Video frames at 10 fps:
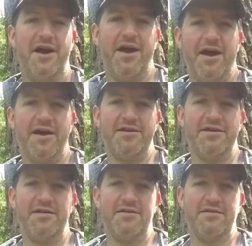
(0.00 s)

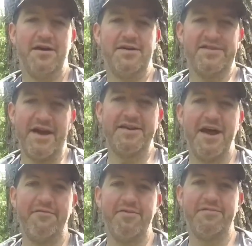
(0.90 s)
and I sat
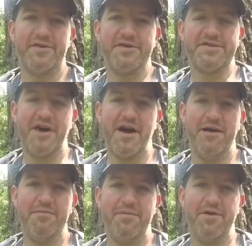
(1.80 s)
down for the first
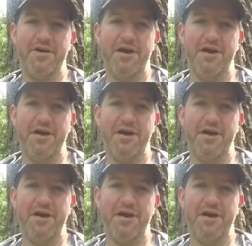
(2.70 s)
time,